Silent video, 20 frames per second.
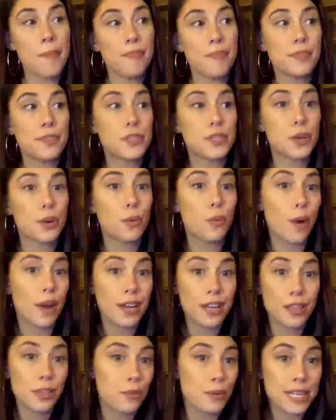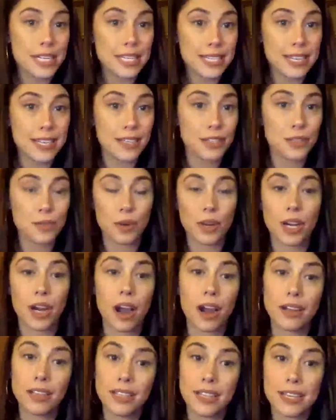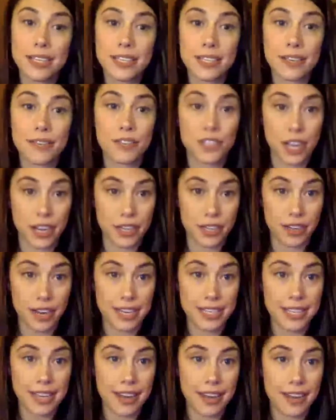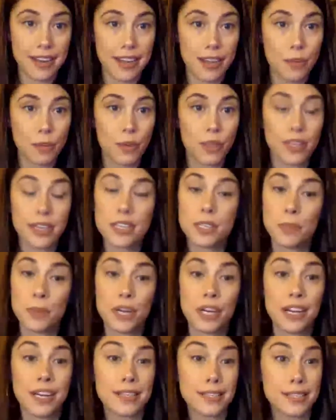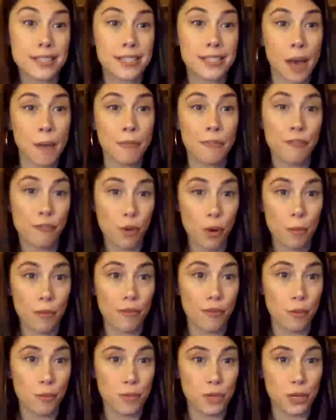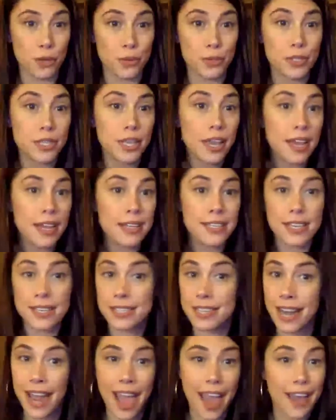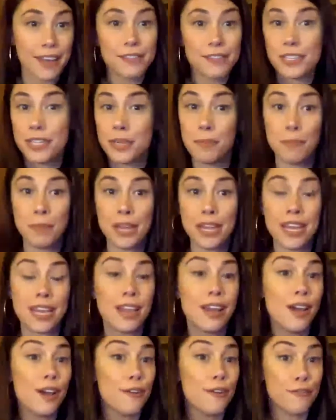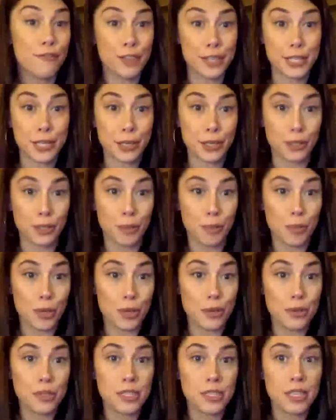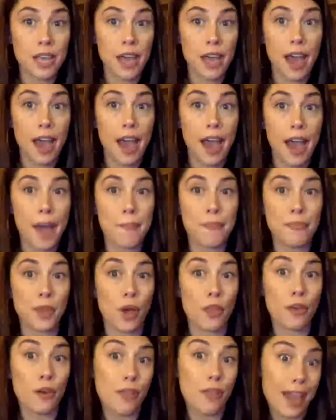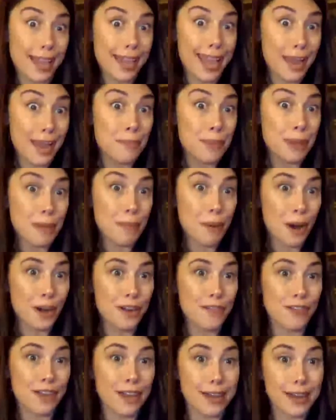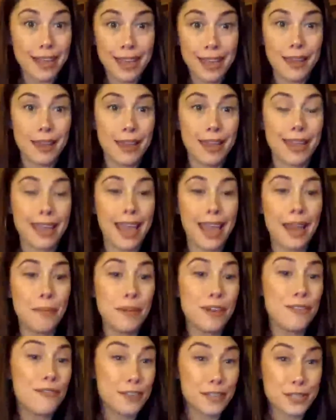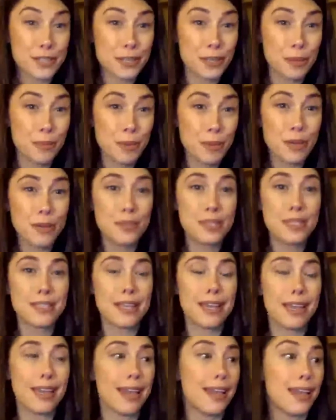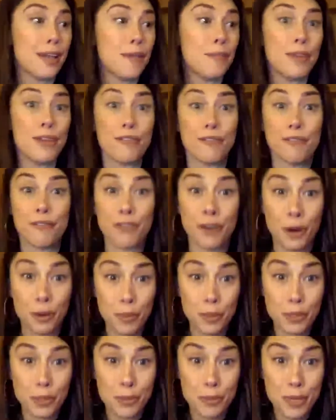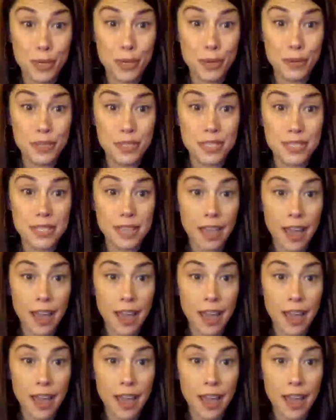So 1 in 3 teens, regardless of gender identity, will experience some form of abuse. It doesn't have to be physical abuse, although that can be part of it. It can be physical abuse, it can be verbal abuse,